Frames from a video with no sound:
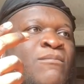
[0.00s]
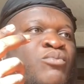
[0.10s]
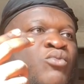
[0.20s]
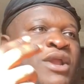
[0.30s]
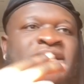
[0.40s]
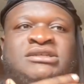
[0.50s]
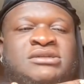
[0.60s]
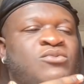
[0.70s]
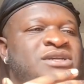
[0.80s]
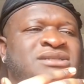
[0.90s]
when
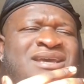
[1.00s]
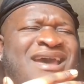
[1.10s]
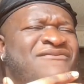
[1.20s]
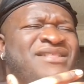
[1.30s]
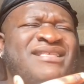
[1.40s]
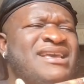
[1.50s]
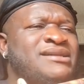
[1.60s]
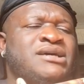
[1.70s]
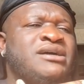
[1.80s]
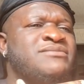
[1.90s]
everything he
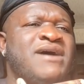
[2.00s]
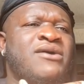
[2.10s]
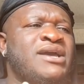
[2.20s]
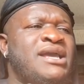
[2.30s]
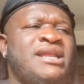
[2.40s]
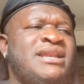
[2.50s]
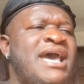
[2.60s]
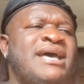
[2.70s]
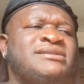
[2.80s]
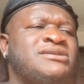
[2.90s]
talked about in
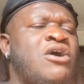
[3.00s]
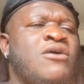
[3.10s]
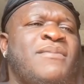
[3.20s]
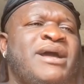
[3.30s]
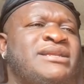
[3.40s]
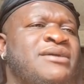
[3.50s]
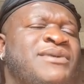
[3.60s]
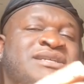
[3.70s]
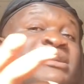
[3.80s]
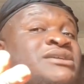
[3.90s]
that song by
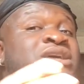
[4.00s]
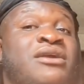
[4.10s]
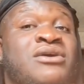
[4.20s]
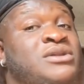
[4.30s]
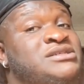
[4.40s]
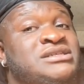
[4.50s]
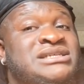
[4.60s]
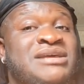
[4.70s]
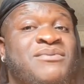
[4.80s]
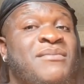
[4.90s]
DMX, I need y'all to go listen to
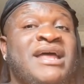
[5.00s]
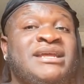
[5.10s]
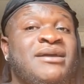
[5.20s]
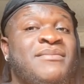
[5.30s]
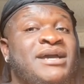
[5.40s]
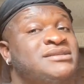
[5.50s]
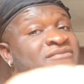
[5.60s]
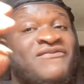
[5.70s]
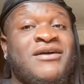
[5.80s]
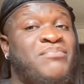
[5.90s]
Slippin' by DMX. I'm
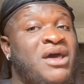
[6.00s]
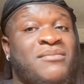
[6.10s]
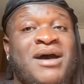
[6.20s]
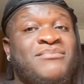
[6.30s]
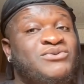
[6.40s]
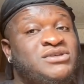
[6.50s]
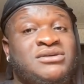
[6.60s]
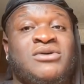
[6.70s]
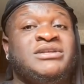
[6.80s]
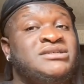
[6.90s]
fucking plugging my music.
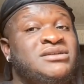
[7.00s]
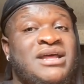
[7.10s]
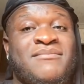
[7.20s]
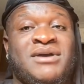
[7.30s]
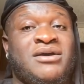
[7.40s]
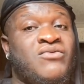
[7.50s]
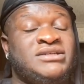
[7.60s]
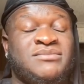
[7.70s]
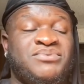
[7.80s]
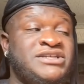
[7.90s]
Go listen to that, man.
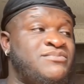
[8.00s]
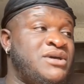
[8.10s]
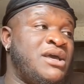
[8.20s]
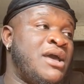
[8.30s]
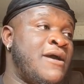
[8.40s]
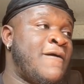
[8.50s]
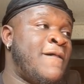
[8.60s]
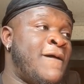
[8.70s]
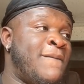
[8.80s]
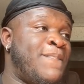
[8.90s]
Rest in peace. But
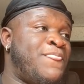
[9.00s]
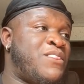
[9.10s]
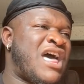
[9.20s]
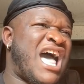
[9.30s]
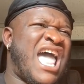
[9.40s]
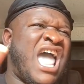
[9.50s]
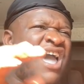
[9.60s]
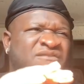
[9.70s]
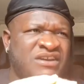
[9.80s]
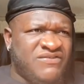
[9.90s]

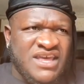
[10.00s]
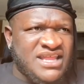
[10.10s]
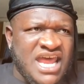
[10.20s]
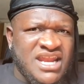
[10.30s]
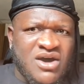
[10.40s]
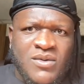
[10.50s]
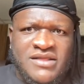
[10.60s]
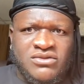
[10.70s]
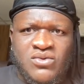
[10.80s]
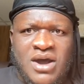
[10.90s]
everything that nigga
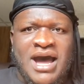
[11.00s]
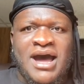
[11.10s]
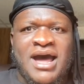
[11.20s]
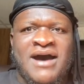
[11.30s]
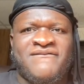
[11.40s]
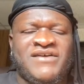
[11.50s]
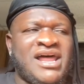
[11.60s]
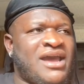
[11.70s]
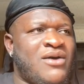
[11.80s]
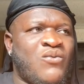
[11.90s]
went through, I felt
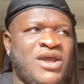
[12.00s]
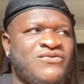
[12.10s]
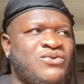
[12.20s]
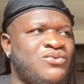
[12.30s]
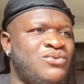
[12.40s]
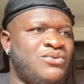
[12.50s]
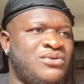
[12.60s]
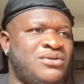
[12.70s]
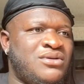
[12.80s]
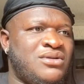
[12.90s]
like I went through.
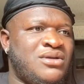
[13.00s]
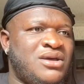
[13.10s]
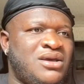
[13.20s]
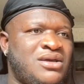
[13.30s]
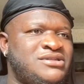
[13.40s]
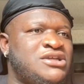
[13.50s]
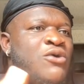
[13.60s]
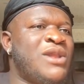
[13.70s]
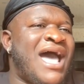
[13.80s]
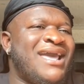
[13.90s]
So,
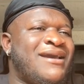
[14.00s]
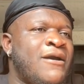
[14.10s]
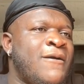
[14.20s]
like,